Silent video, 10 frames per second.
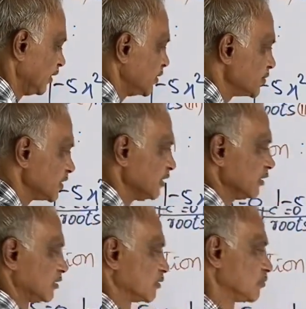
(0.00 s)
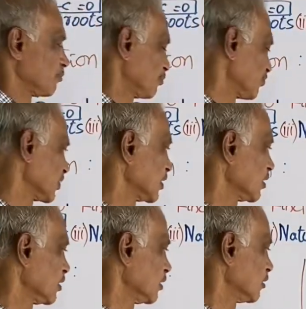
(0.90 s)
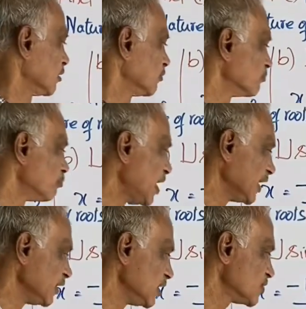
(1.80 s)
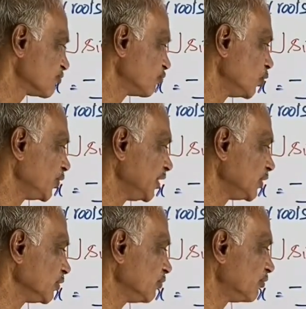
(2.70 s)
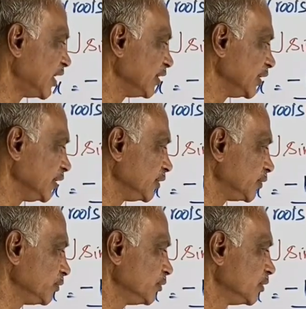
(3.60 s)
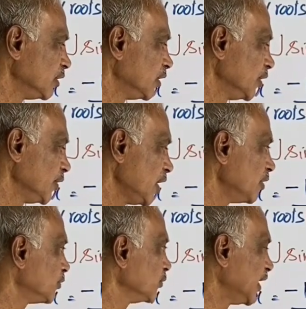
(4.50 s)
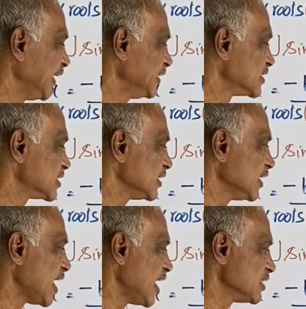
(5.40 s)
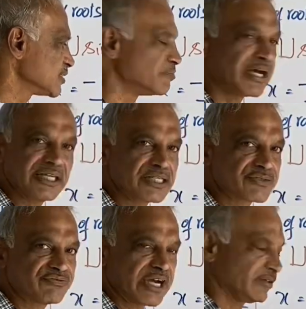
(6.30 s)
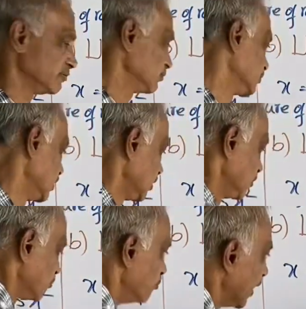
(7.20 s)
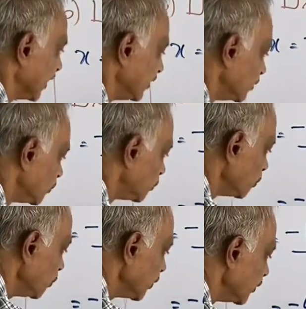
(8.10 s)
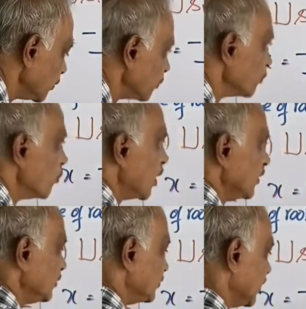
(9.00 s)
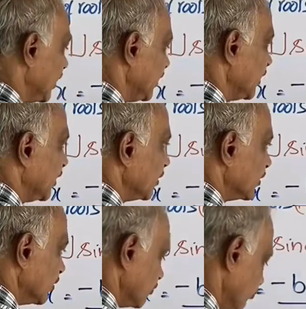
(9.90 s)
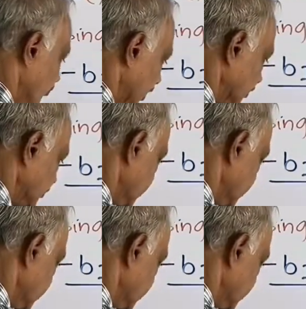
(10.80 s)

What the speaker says: you see, minus 4 into 1 into, you have to write c as minus 5 by 2 into, what is a here? 1